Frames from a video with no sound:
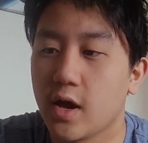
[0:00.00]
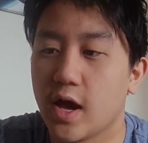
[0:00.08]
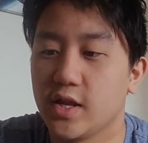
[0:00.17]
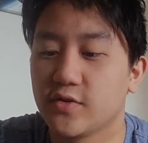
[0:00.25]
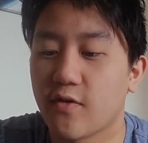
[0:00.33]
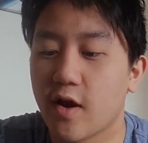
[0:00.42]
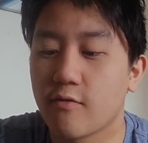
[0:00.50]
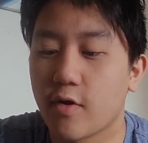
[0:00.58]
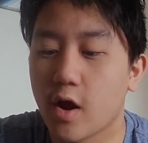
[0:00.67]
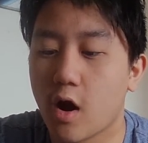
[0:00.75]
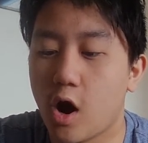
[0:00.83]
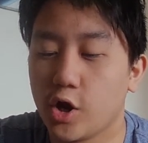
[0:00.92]
and it's very
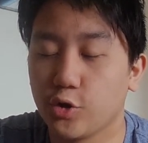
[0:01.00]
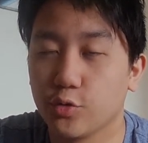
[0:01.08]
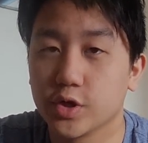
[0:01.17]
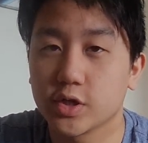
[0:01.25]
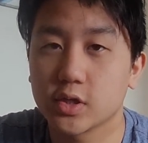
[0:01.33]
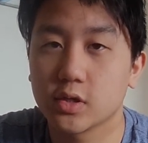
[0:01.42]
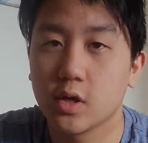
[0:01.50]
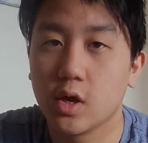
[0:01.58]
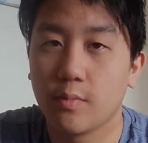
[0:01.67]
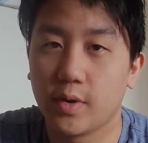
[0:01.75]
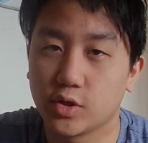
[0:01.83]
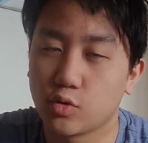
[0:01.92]
very arduous,
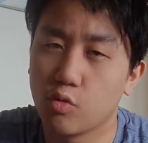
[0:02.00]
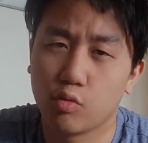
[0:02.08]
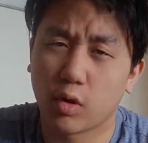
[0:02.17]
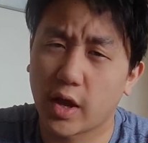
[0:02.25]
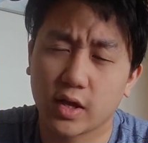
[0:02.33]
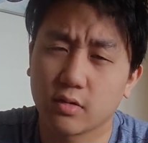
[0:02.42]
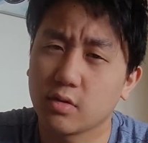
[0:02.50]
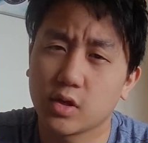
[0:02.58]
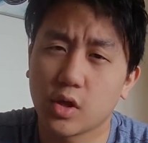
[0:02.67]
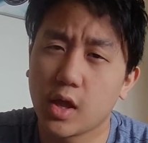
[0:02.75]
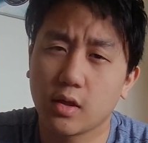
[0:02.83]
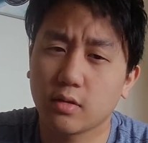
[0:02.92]
but it's all like
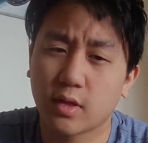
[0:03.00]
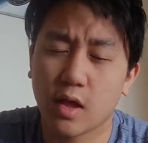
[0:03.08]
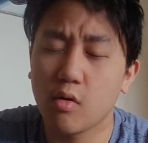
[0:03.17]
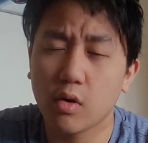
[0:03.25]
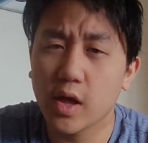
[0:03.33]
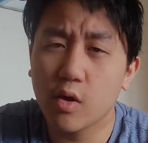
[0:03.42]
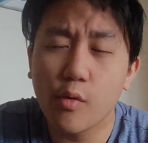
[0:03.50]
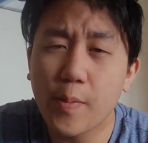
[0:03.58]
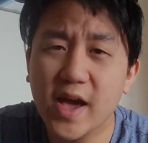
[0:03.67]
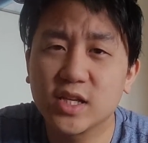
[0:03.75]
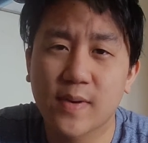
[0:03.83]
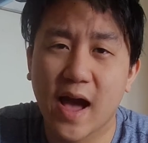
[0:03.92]
it, it, it all
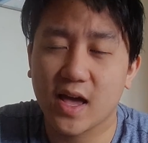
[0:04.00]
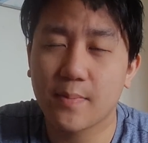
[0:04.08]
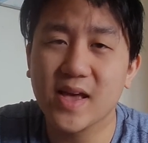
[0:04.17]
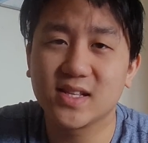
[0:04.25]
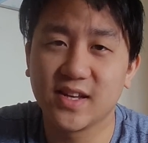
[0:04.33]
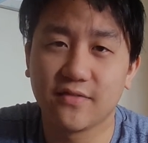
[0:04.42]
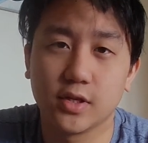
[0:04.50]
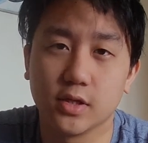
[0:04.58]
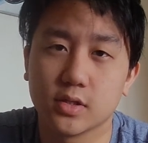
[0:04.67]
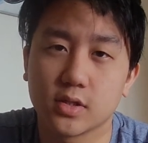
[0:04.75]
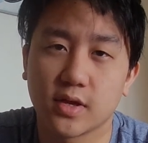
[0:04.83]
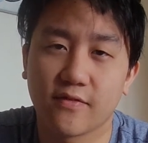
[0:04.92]
pays back. It pays
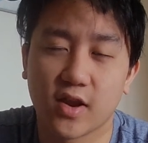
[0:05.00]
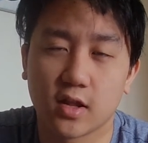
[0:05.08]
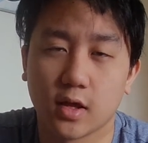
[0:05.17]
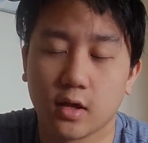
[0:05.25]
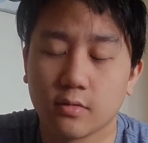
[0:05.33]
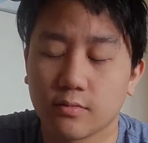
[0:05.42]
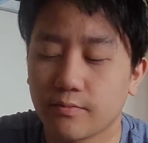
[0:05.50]
dividends, if anything.